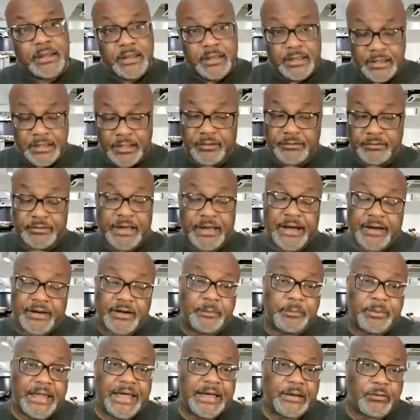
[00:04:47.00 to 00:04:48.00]
he also hired a
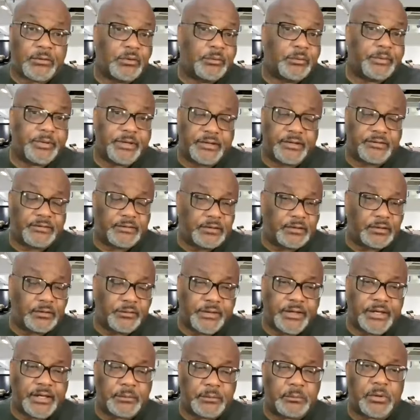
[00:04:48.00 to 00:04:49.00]
black woman as you know
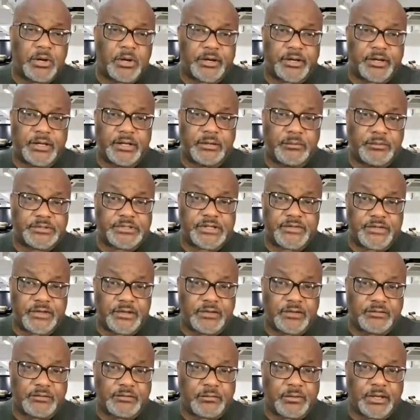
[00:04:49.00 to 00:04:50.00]
the head of marketing, which I think
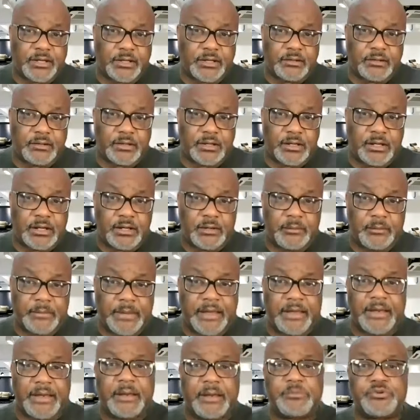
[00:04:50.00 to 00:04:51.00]
is great. Um,
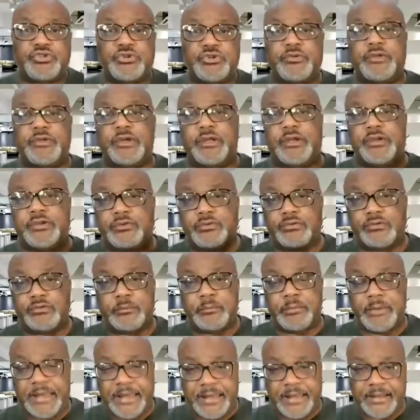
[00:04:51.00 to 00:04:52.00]
I, am sure they're going to do some
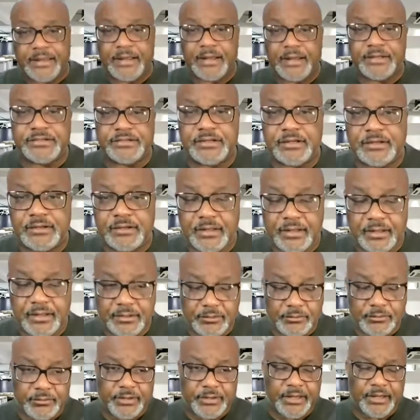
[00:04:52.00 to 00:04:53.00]
black content and
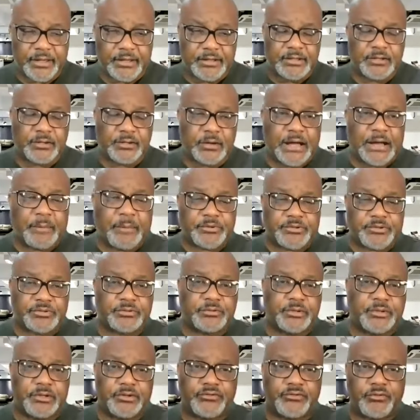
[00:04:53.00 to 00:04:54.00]
create you know
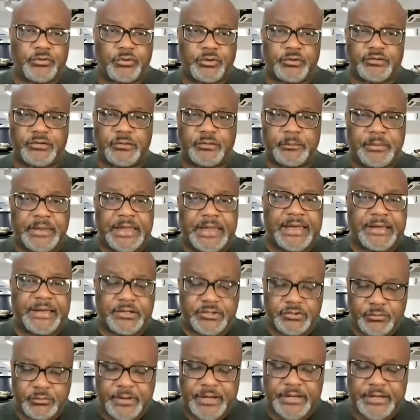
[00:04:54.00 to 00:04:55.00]
opportunities for some black
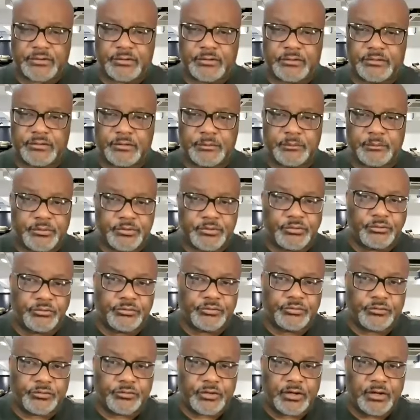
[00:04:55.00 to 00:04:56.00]
directors and
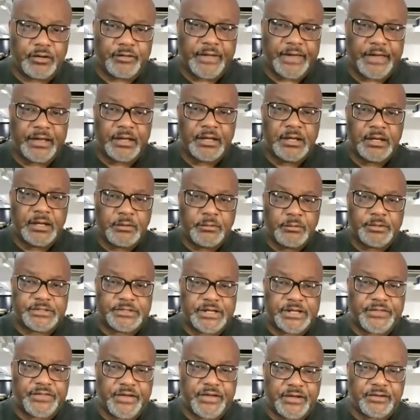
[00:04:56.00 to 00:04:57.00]
producers and all that, which
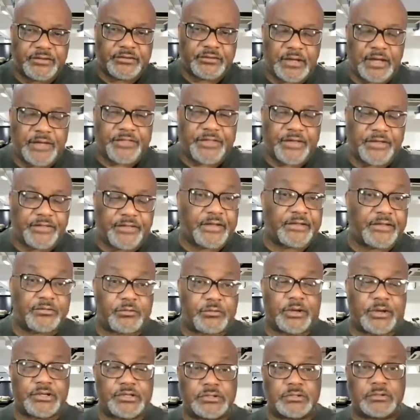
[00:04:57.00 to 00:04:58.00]
I think is I think that's
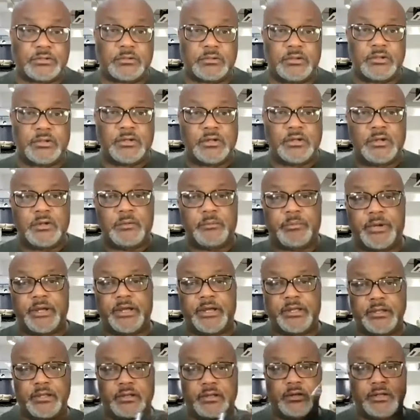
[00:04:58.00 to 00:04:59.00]
great too.
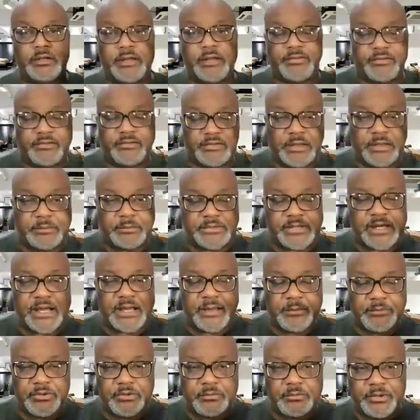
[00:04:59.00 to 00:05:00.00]
But at the same
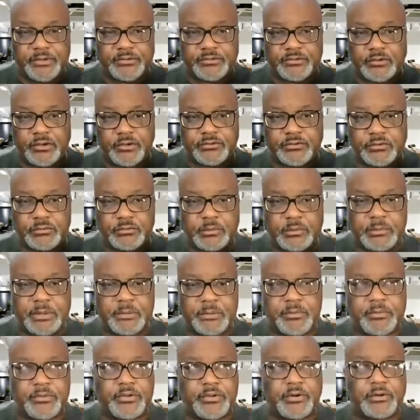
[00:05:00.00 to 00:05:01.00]
time, you must also
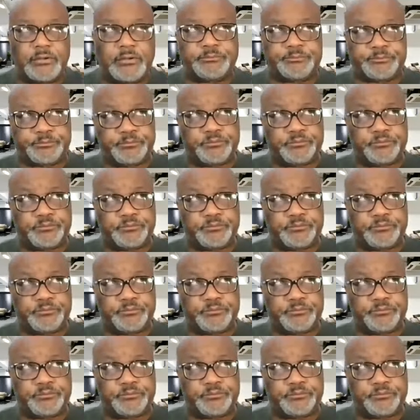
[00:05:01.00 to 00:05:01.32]
remember though